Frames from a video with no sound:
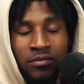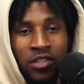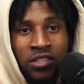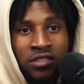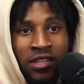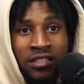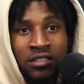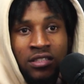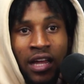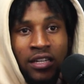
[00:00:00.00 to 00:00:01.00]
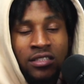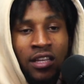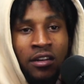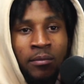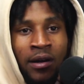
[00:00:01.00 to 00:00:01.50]
cause that's just like a
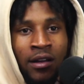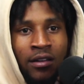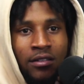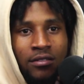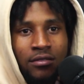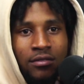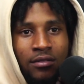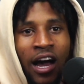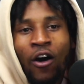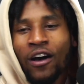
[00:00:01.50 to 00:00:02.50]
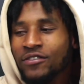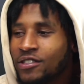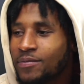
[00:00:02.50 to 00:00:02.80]
state of mind. I don't have to